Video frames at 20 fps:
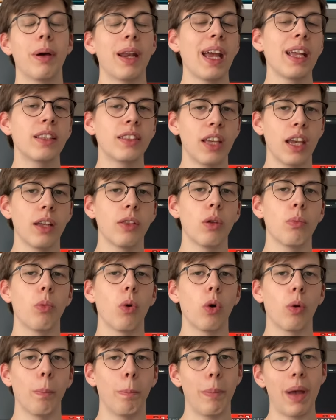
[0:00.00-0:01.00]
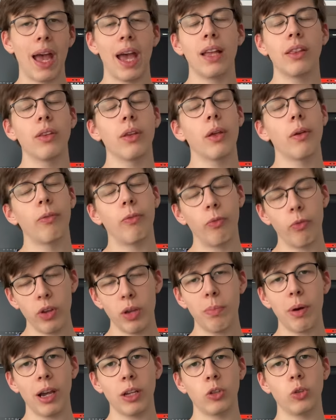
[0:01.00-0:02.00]
I take the more matte
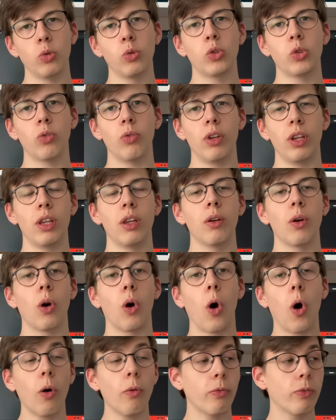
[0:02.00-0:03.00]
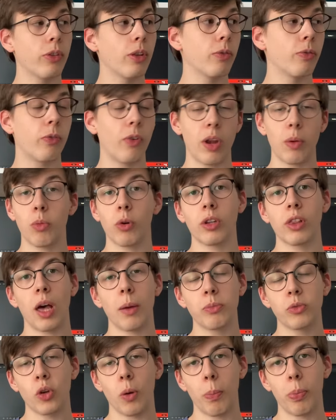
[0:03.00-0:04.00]
3x2 screen of the Framework
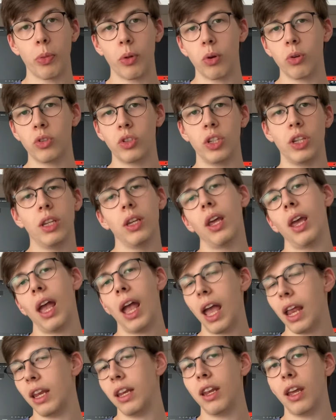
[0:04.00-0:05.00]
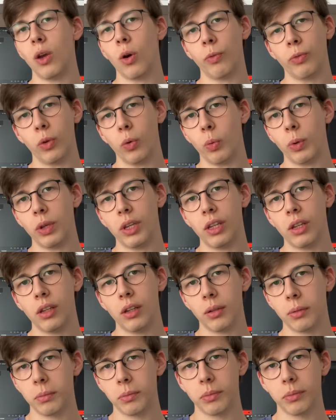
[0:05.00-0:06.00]
Laptop 13 any day of the
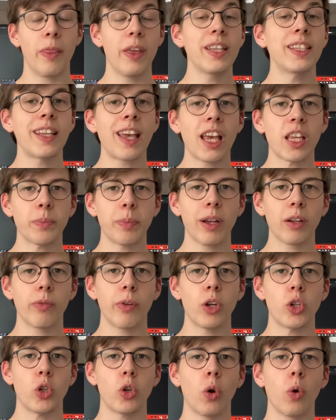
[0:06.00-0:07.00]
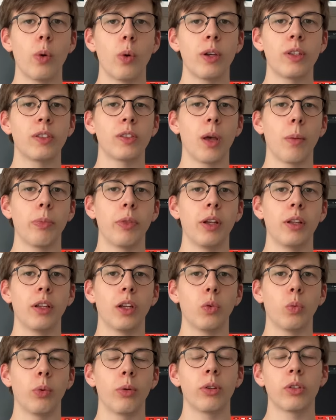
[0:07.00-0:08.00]
week. This aspect ratio is something
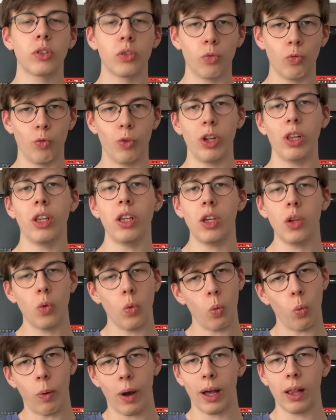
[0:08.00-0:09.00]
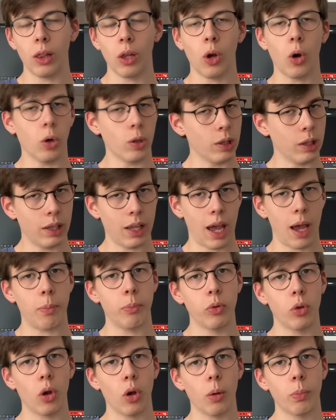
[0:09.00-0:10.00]
that works really well on
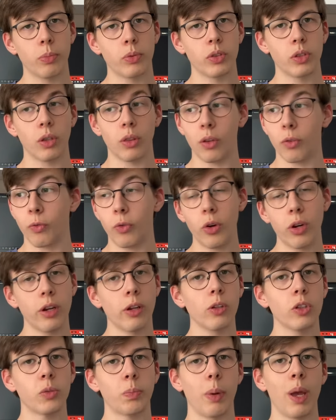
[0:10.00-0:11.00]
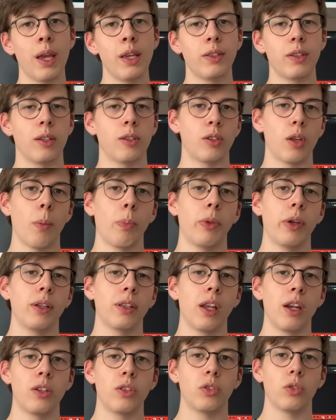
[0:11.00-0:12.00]
laptops. The vertical space is something
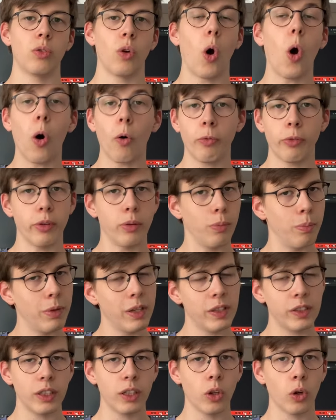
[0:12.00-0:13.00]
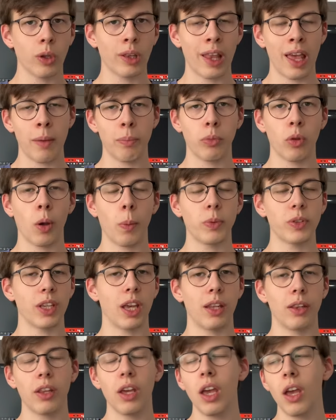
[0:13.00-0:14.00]
that is often missing on laptops,
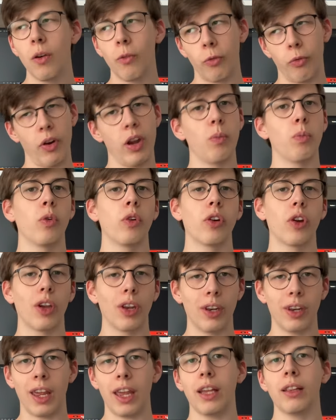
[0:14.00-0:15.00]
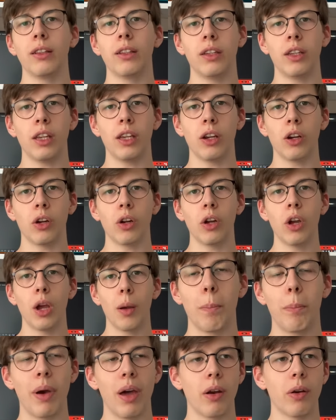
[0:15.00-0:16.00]
and Framework nailed it here,
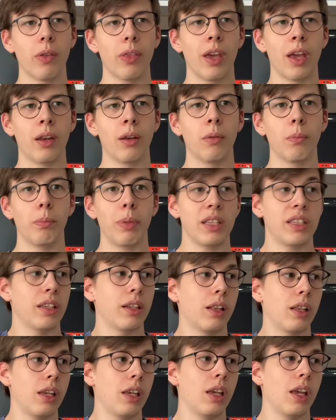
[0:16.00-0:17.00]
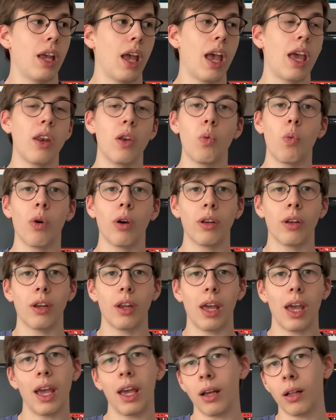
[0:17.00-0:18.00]
better than basically anyone
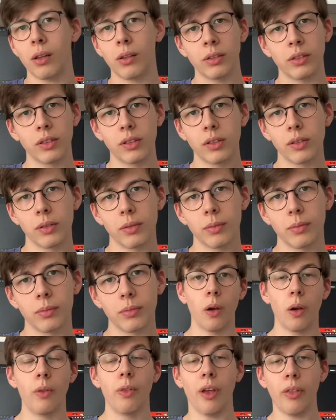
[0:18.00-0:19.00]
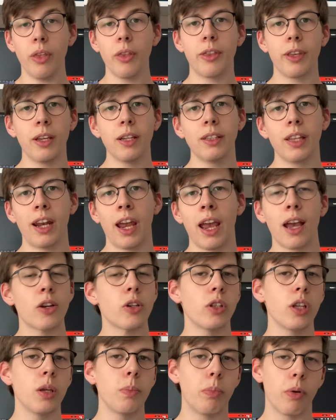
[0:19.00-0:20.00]
else. Another thing that I
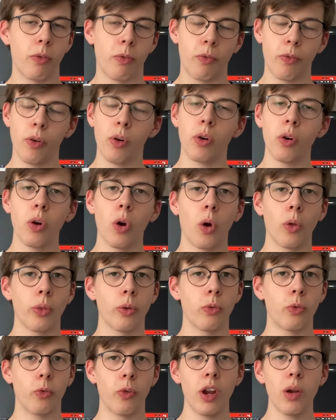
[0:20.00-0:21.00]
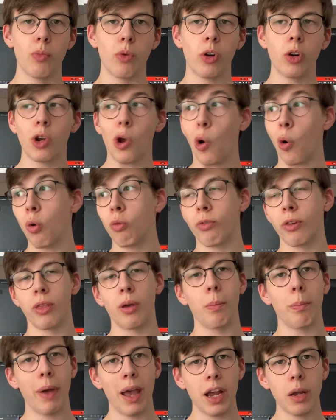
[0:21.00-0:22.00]
actually prefer on the Framework over the
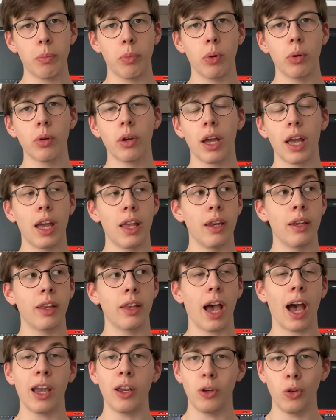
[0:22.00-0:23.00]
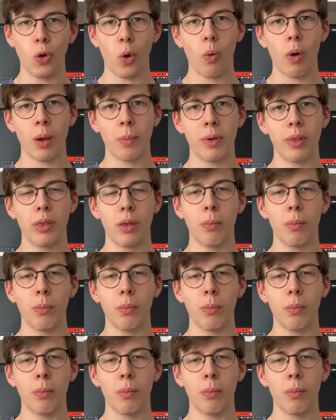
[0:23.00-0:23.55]
MacBook, and I know I'm in the